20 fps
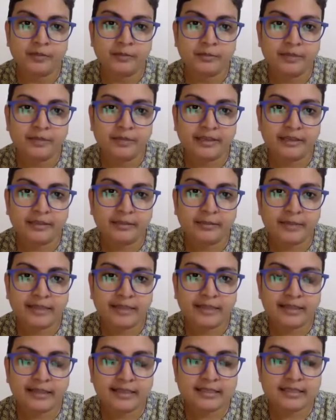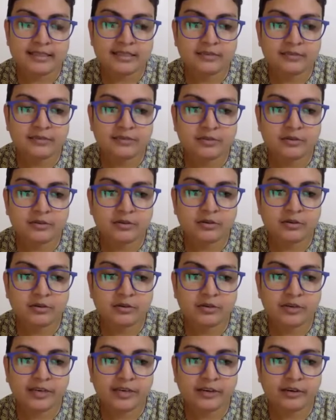But yeah, the main thing is
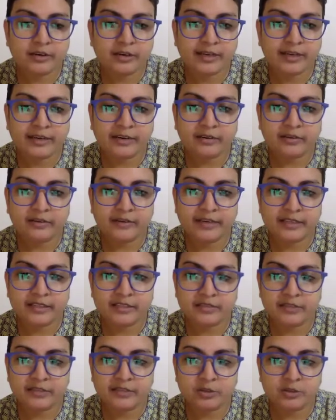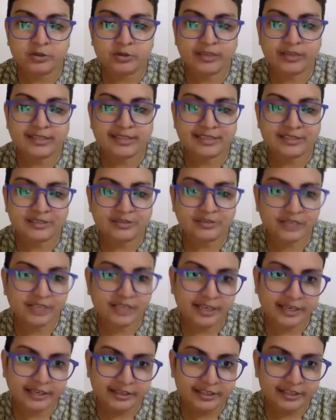to take your cat to the vet is if they're showing signs of
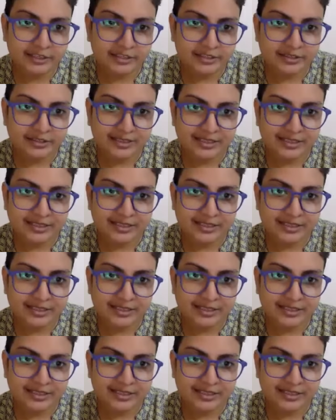dehydration.